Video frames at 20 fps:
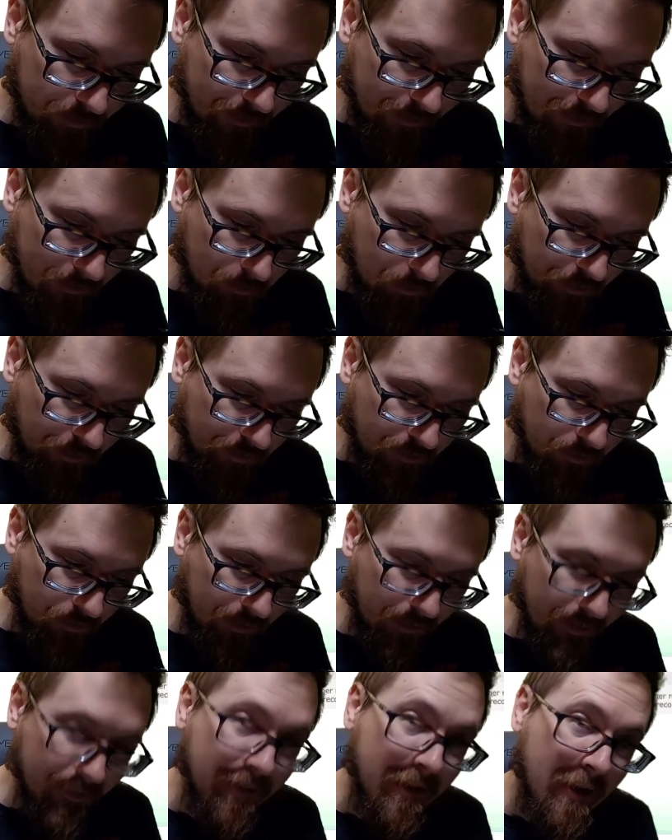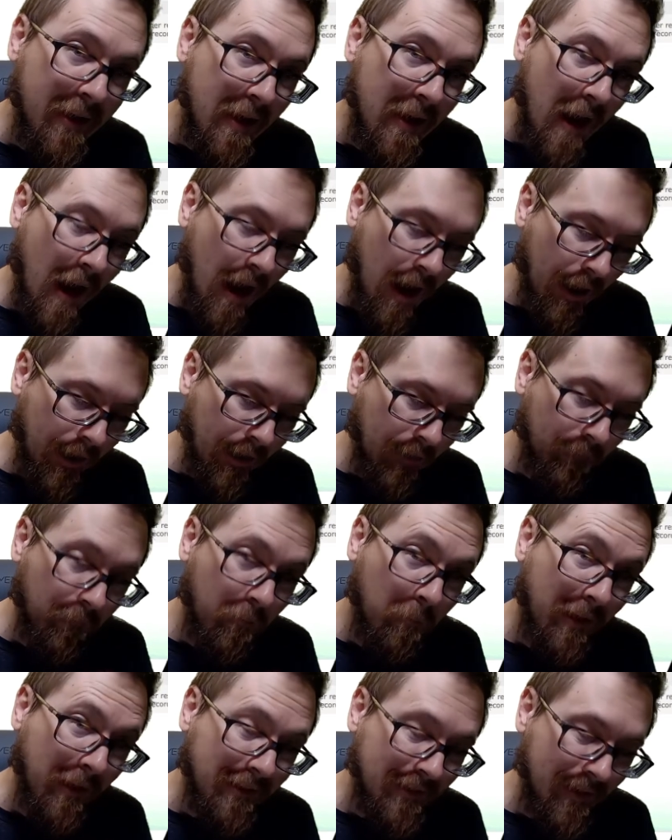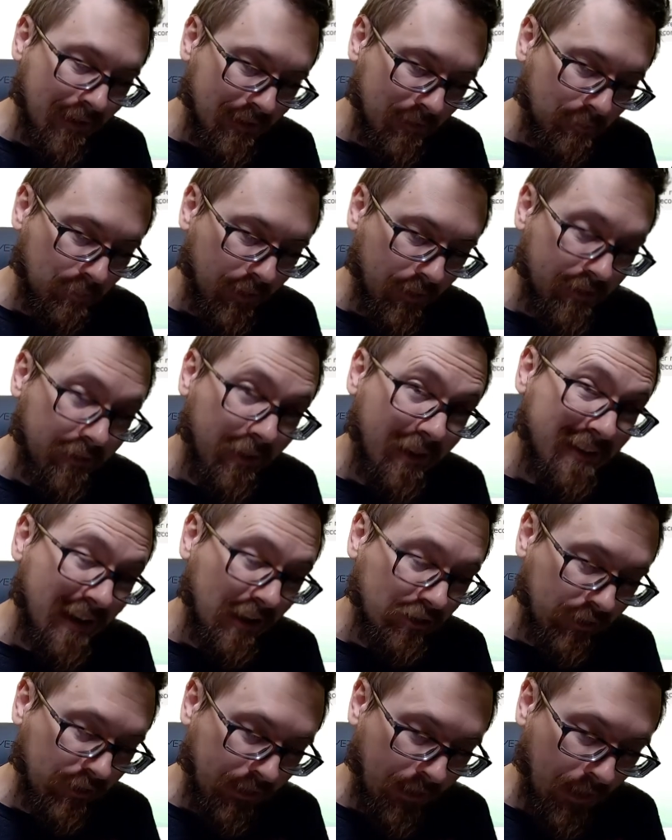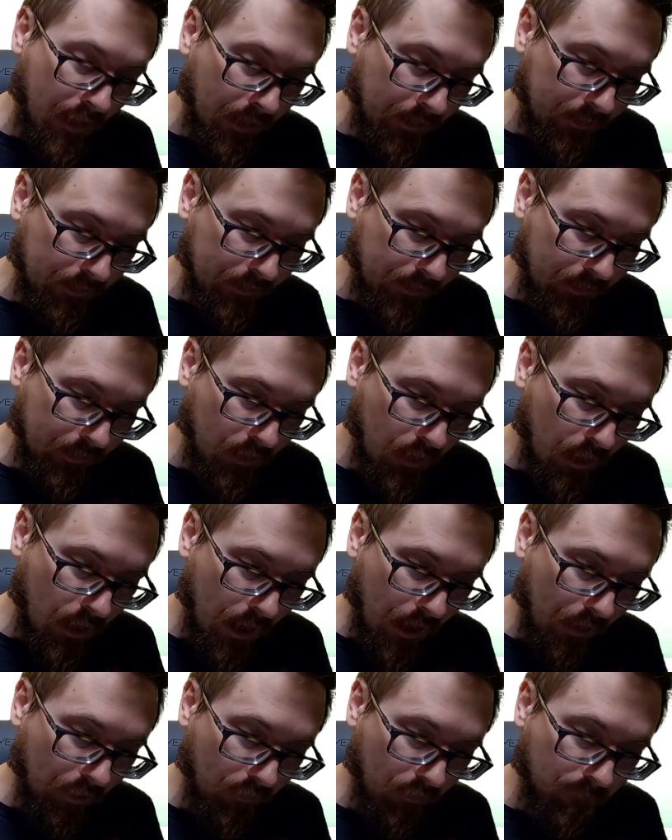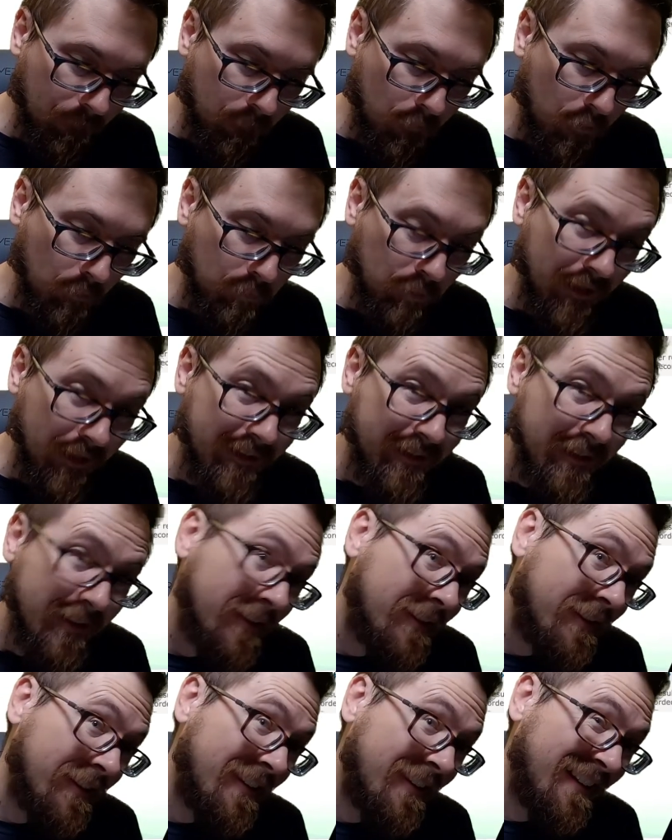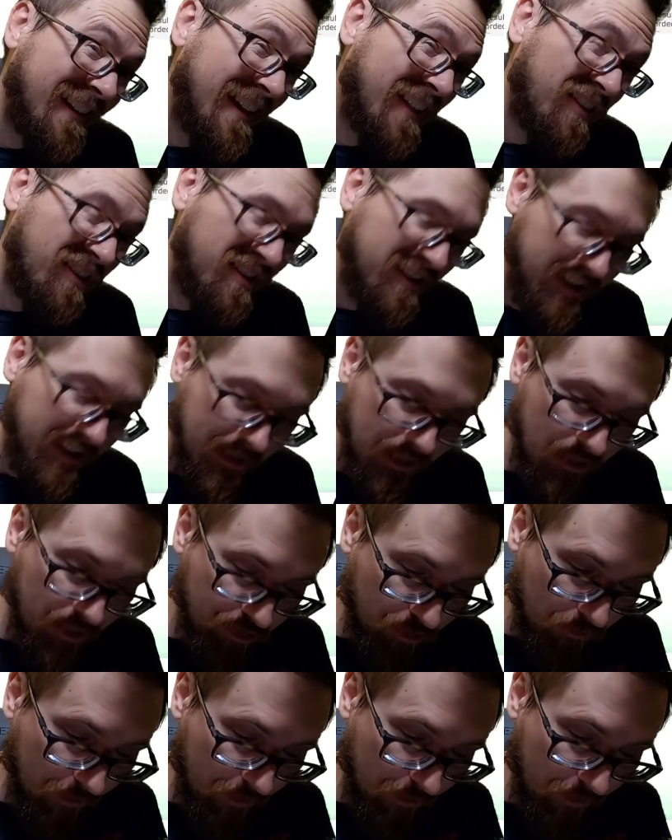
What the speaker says: plus 3 is 9 for my tens place, so that's actually 90, and then 4 plus 6 is another 10, so that